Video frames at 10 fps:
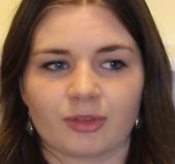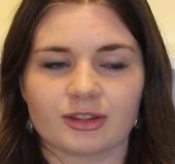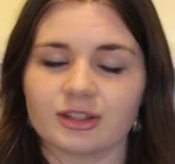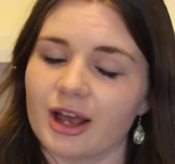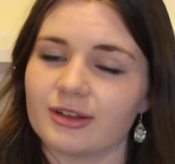
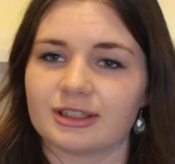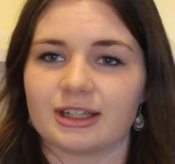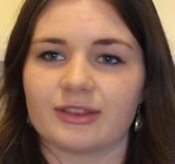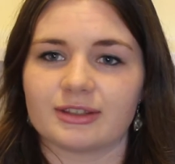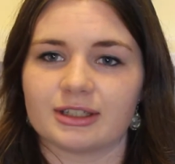styles and
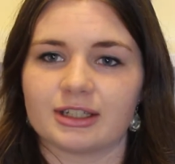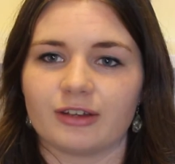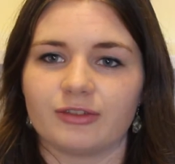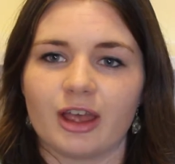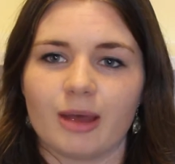lengths and
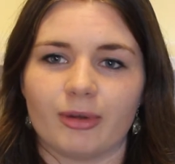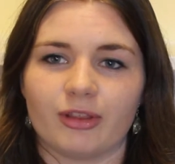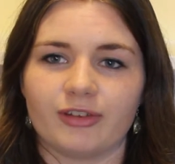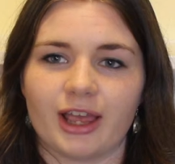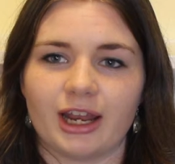stuff, but
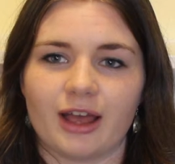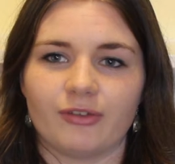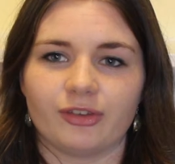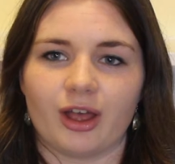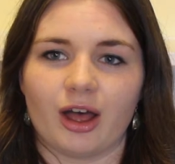the Fleur
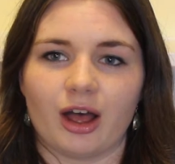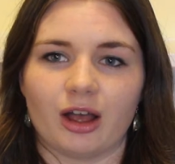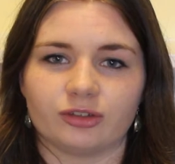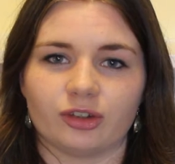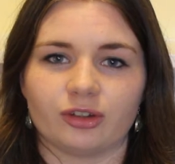Loves
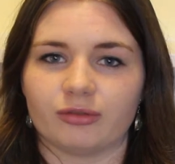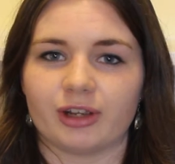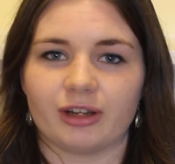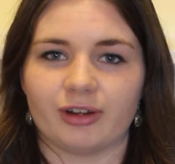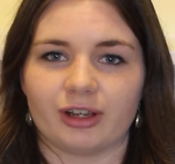are just a
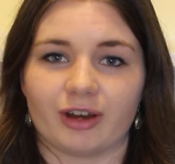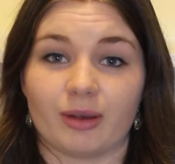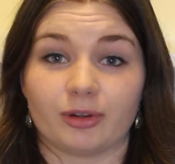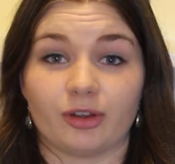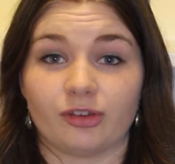really great
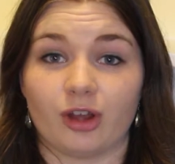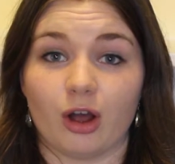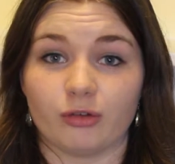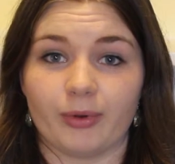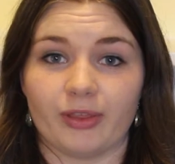one to start
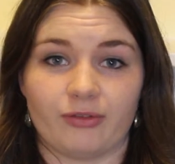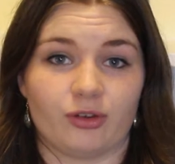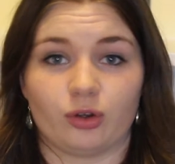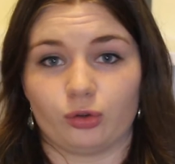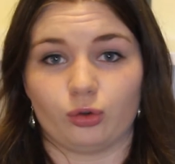off with if
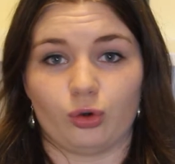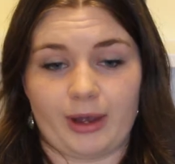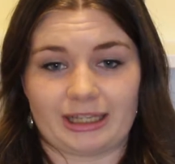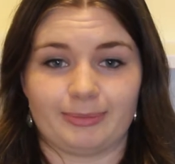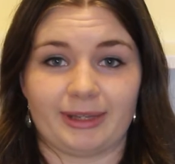you're not sure
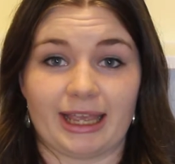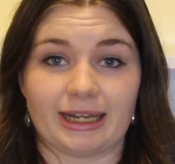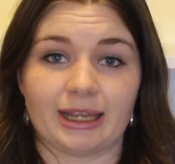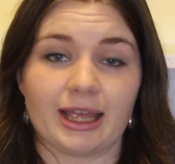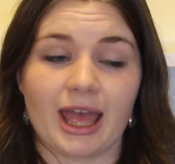where to
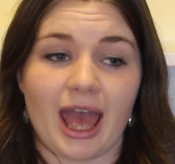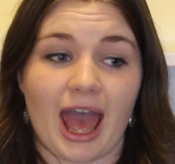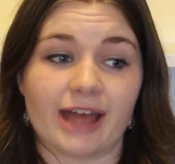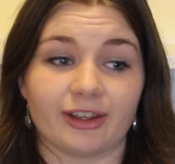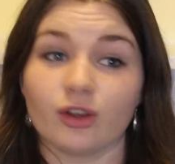begin.
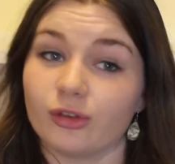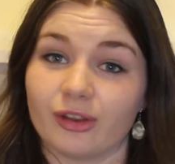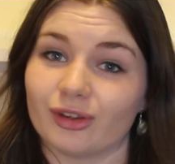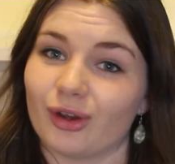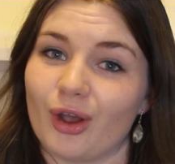And I use
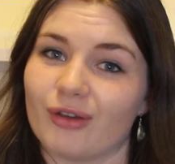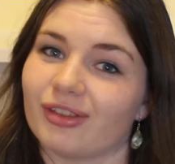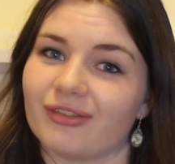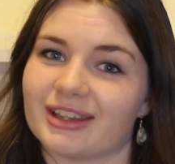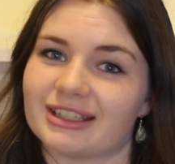these a lot over
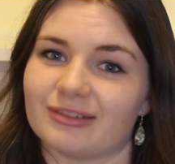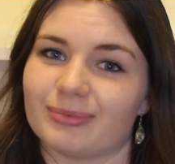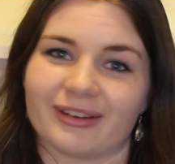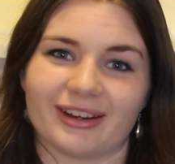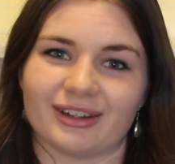the festive
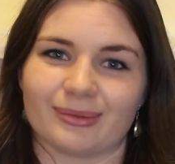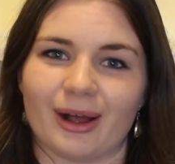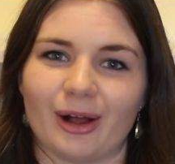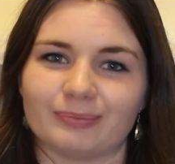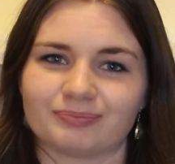period as
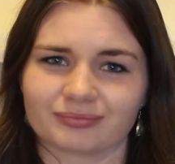well.